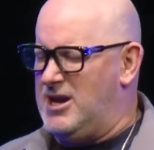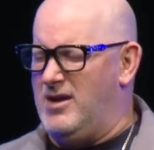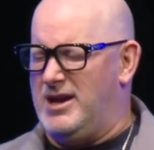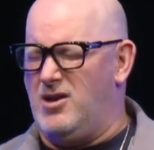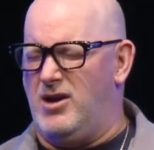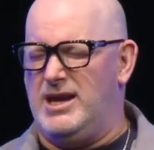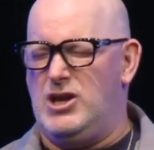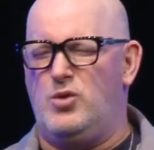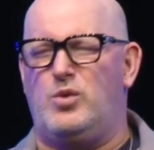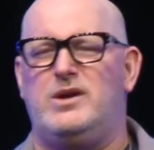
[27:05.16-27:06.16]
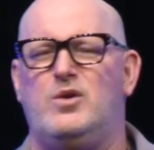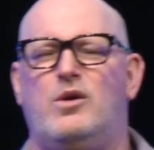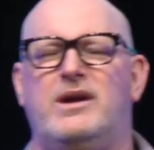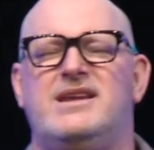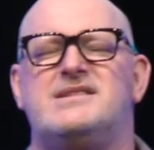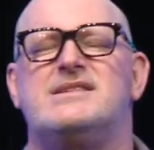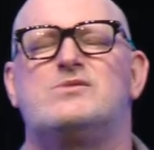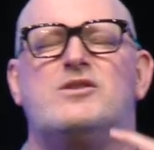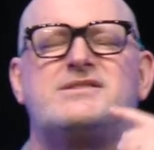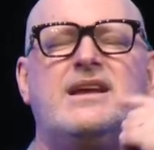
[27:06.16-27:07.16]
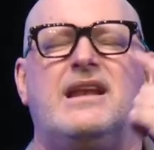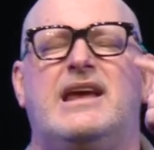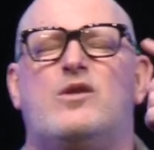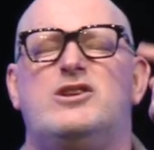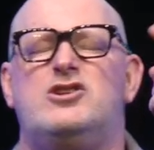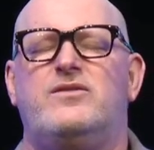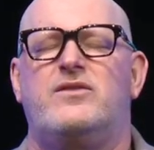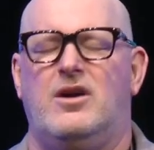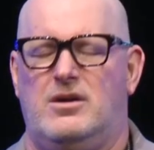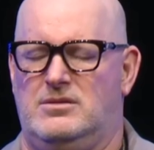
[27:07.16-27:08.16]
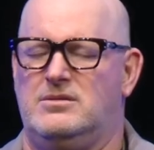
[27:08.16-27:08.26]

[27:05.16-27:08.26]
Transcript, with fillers: going, God, are you real? And he says, What's that language you've got?